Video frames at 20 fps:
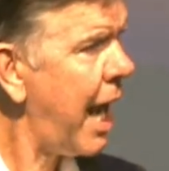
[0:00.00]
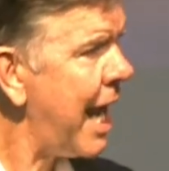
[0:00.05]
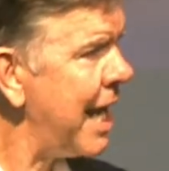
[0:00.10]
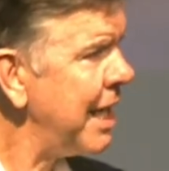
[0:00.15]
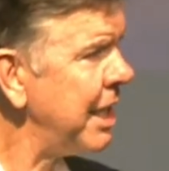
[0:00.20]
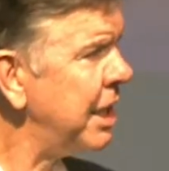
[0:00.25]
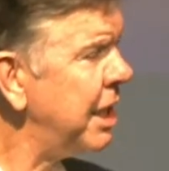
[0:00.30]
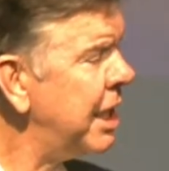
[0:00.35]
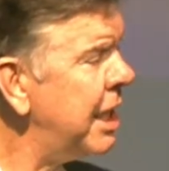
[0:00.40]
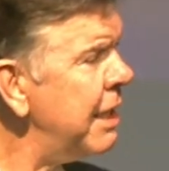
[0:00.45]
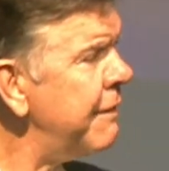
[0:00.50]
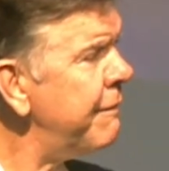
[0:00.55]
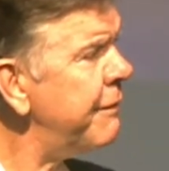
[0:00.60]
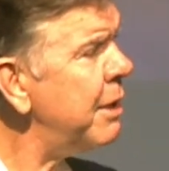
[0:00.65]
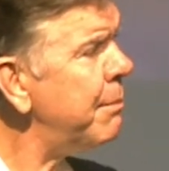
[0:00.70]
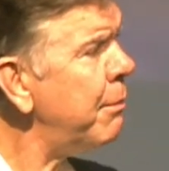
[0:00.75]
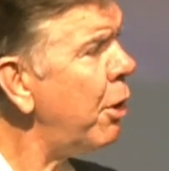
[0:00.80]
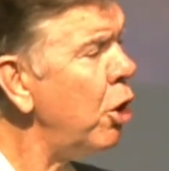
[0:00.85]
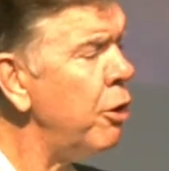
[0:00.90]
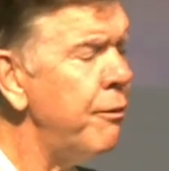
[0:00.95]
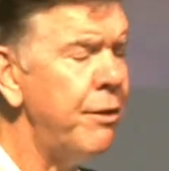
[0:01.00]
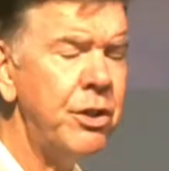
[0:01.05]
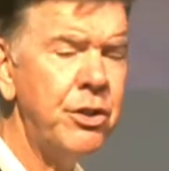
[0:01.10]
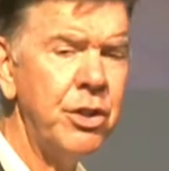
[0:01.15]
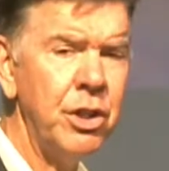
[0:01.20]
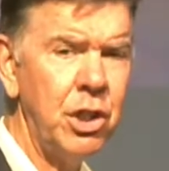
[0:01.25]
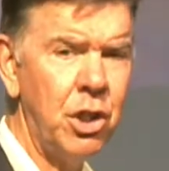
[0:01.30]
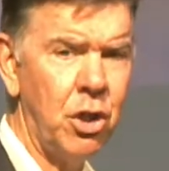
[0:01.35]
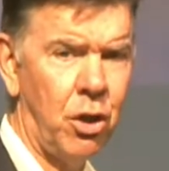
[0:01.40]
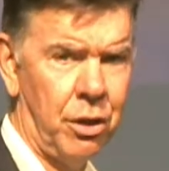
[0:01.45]
and give them over
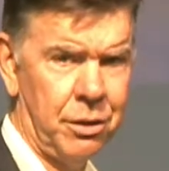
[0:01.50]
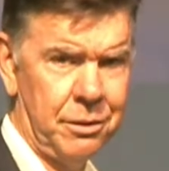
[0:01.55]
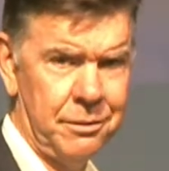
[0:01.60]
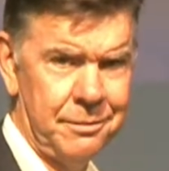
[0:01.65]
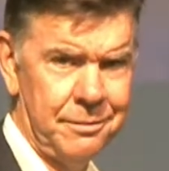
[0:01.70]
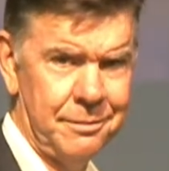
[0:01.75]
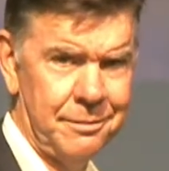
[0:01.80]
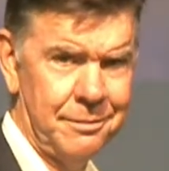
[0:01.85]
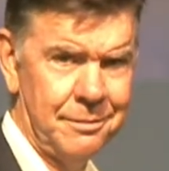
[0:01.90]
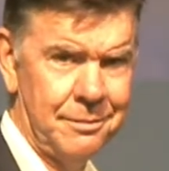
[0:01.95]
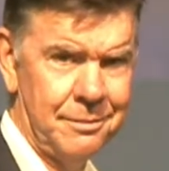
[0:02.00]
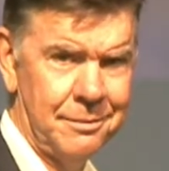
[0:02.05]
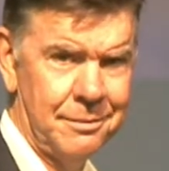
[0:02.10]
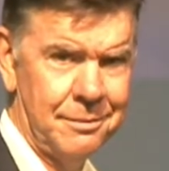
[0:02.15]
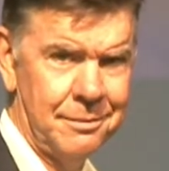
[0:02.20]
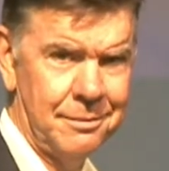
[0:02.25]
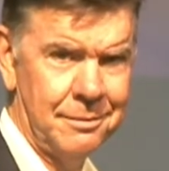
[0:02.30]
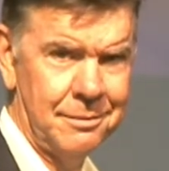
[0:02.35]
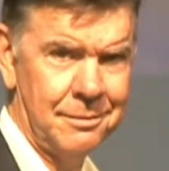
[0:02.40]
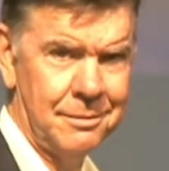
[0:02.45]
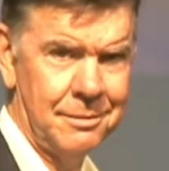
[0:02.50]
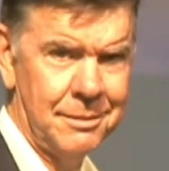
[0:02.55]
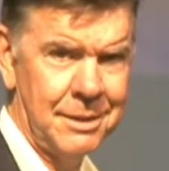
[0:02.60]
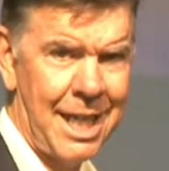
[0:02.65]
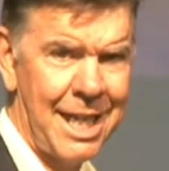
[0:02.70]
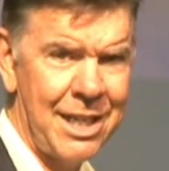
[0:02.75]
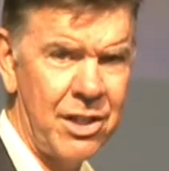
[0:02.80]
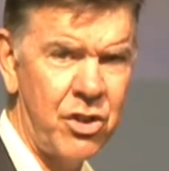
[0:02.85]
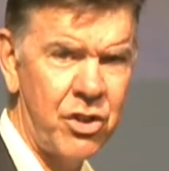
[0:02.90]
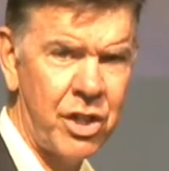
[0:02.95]
to God
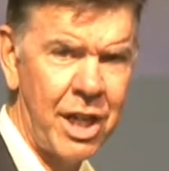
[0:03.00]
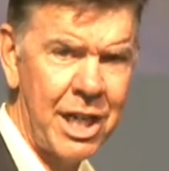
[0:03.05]
and